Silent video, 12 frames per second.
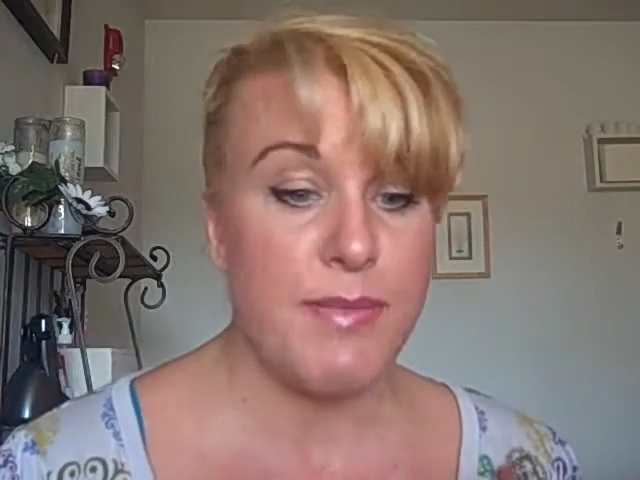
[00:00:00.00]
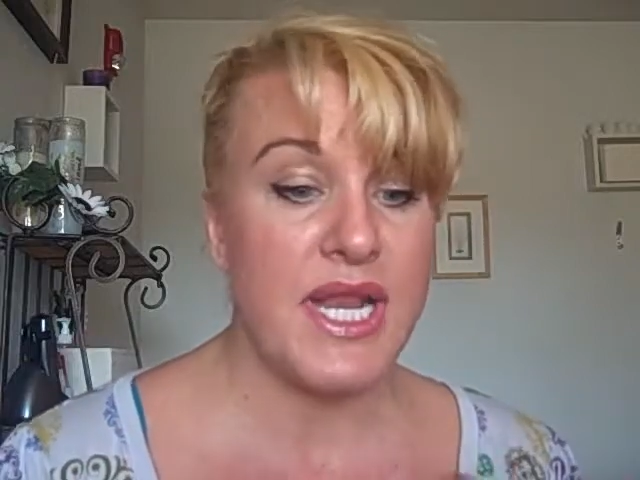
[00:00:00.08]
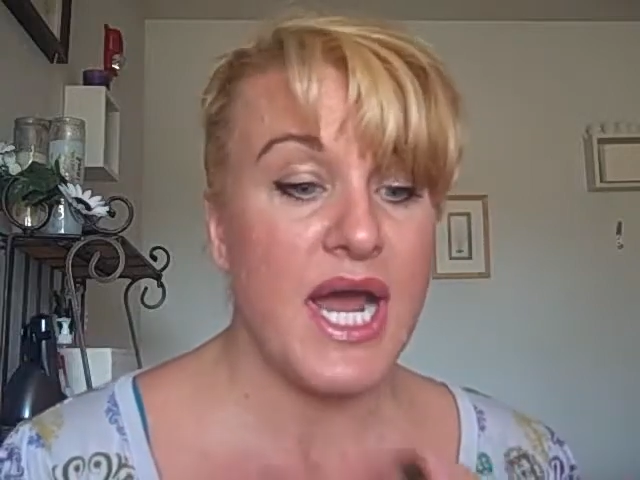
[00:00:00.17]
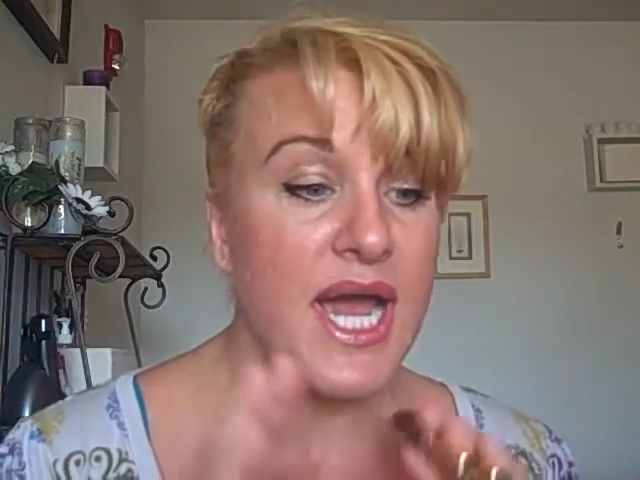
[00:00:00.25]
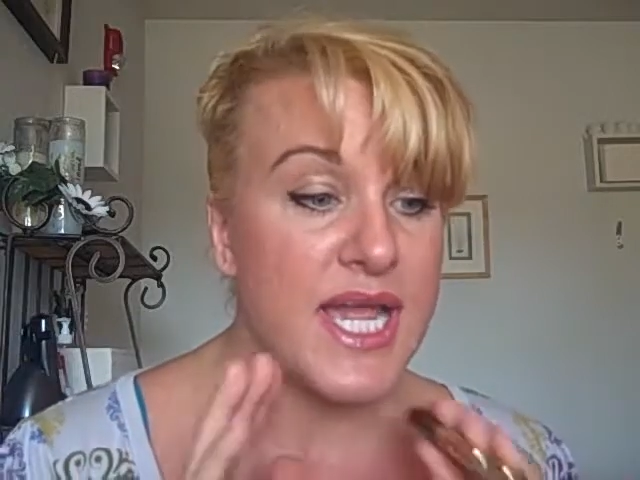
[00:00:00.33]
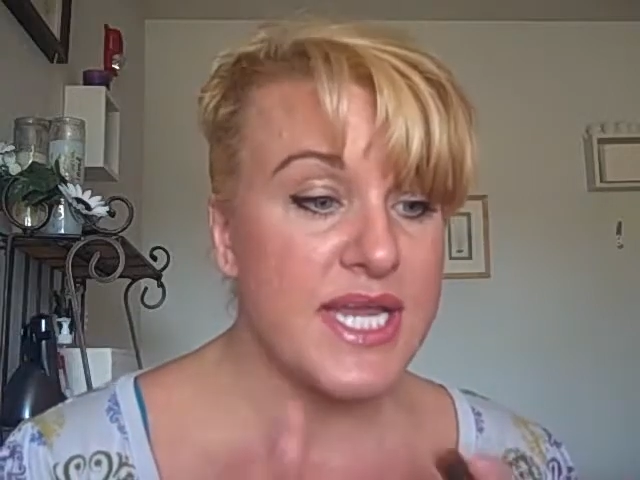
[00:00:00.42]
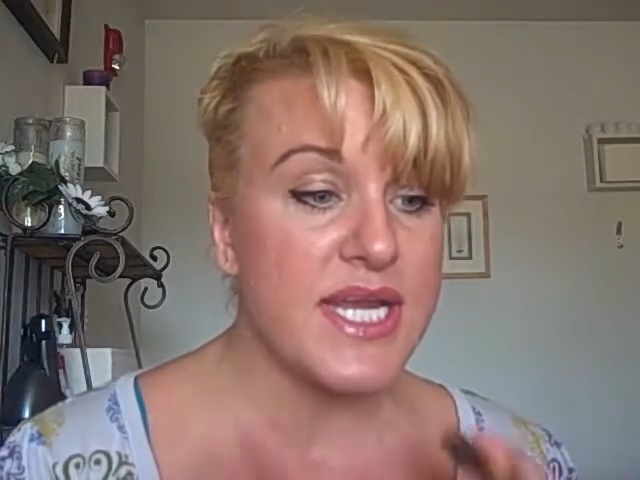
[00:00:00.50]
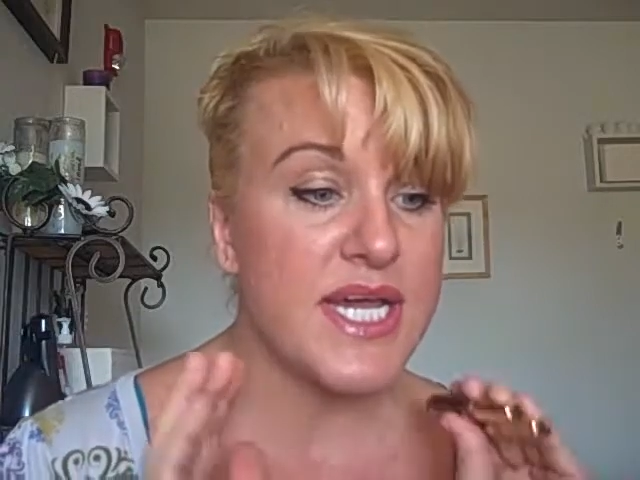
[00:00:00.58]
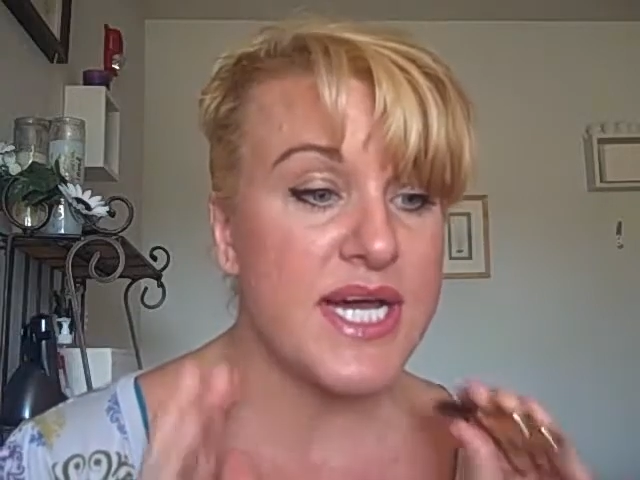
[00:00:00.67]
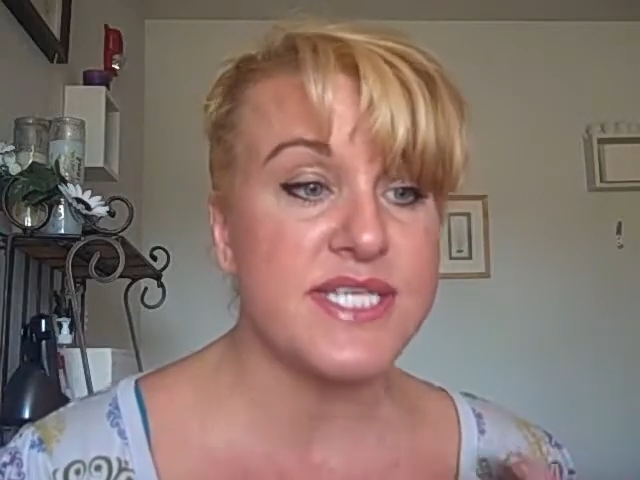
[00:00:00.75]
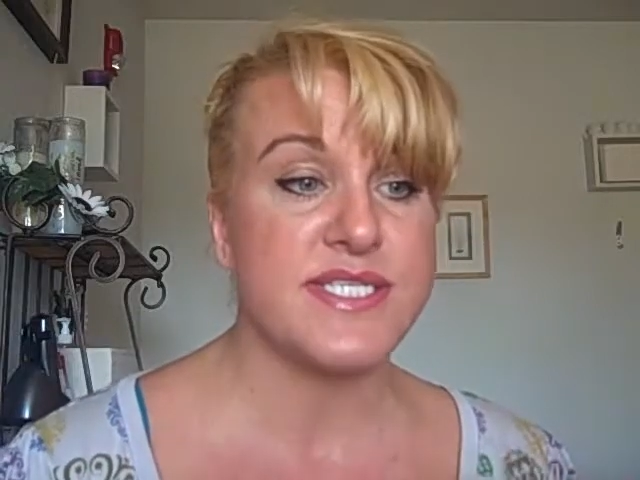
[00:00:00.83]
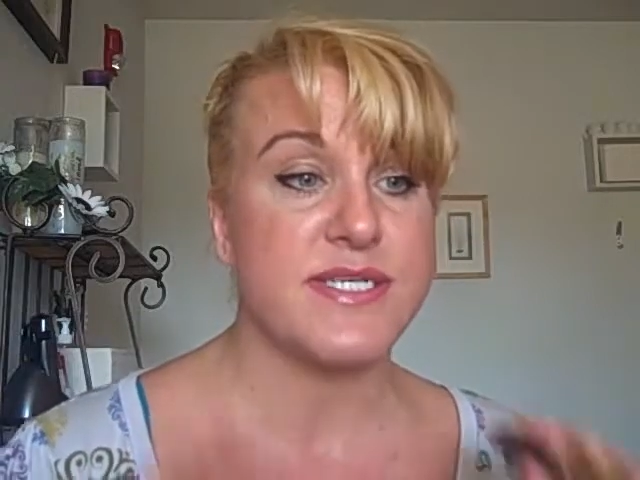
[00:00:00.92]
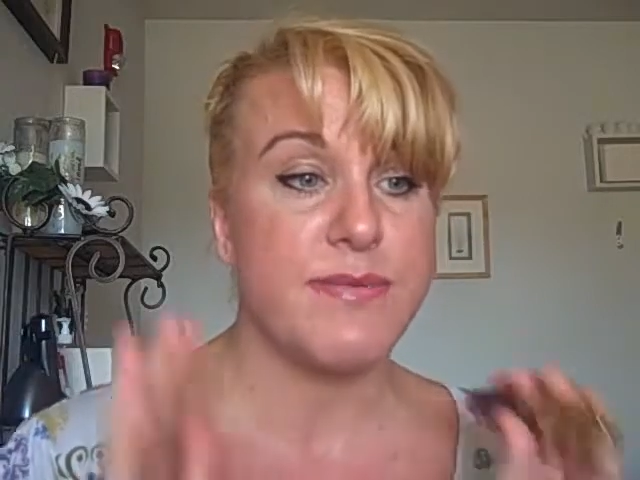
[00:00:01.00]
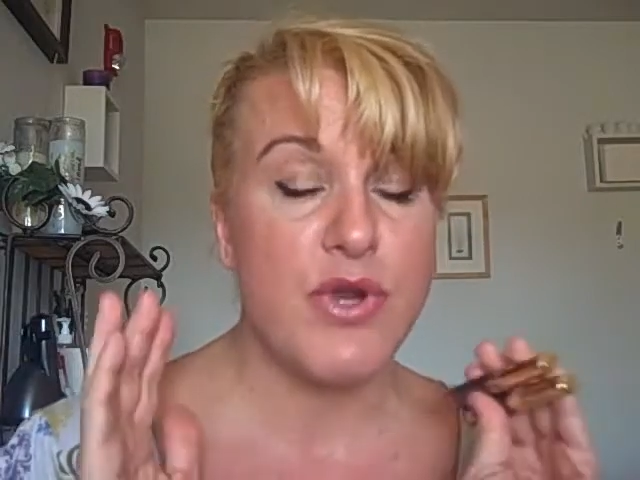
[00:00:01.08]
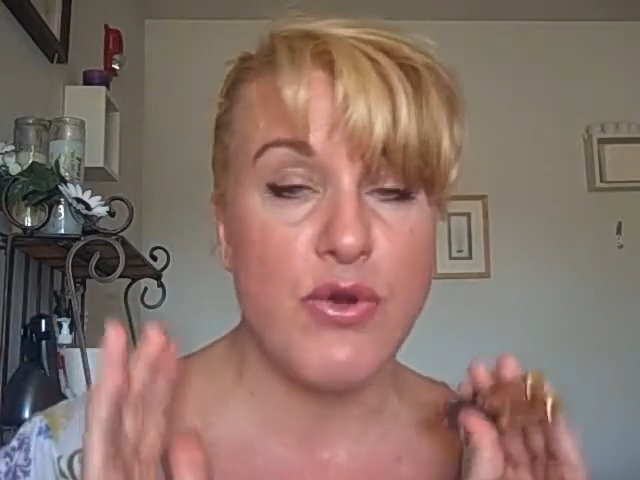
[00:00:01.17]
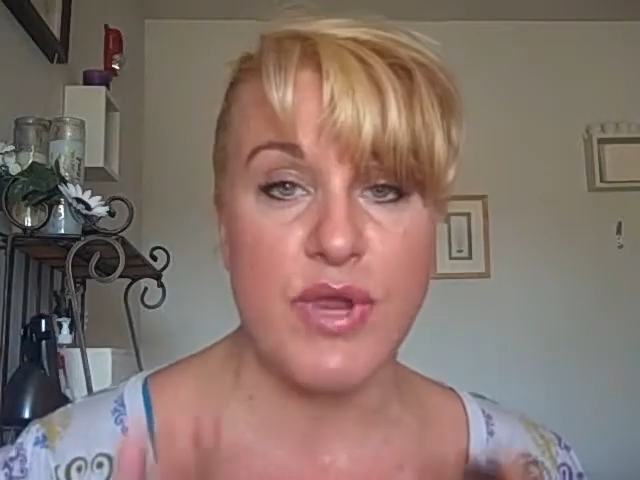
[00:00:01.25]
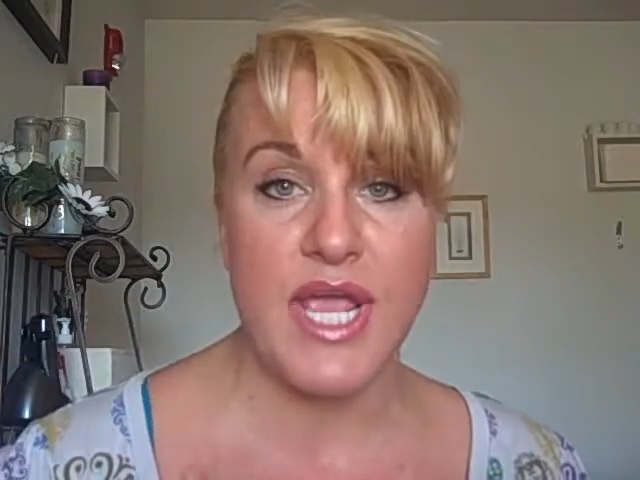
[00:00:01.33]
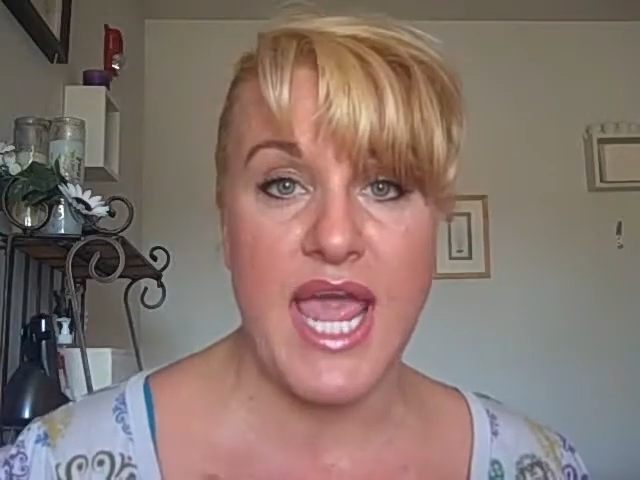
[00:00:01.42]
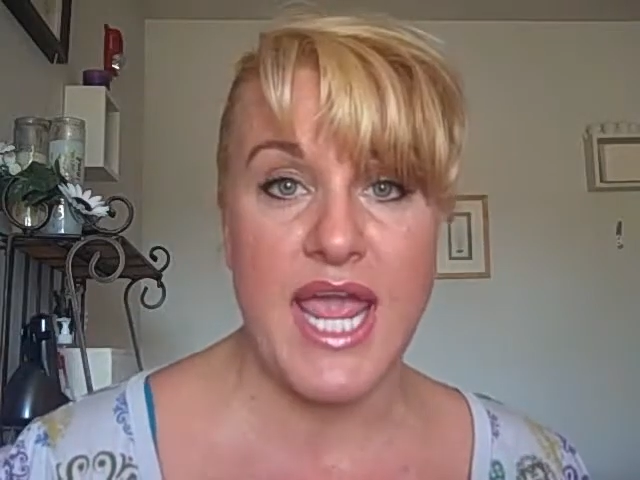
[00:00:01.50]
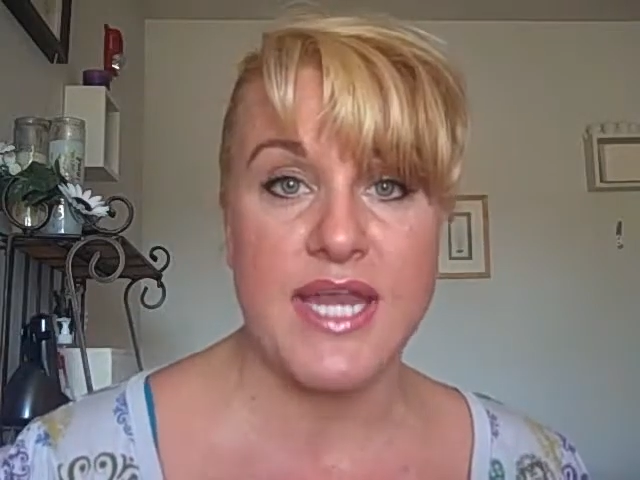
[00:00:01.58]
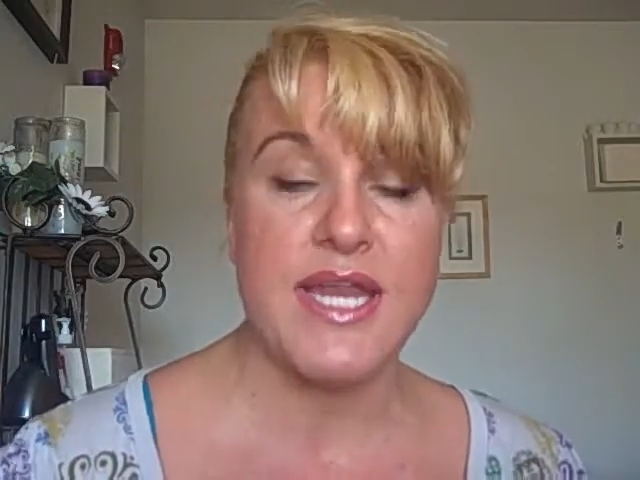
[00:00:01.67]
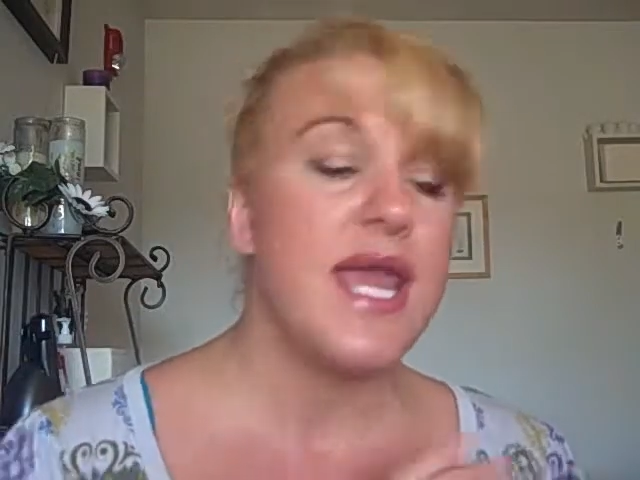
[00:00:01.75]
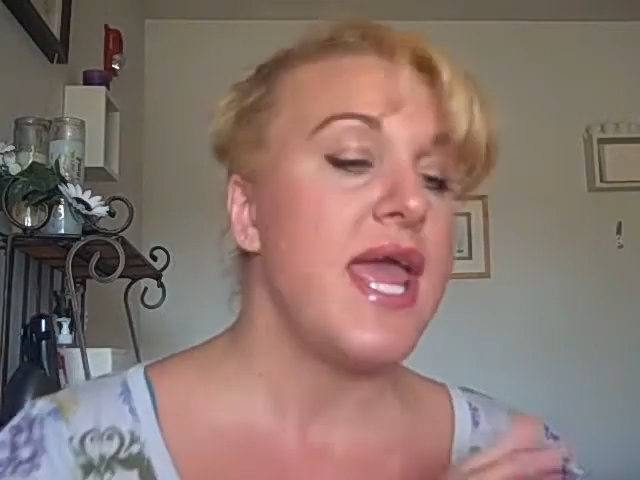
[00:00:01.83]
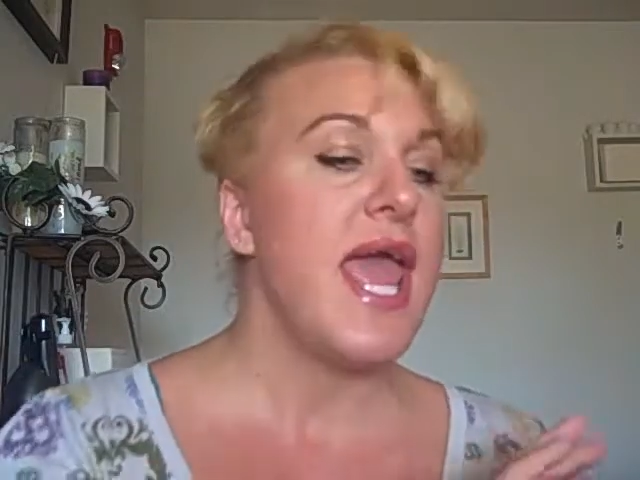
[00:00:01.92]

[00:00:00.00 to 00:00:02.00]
I mean, I can custom create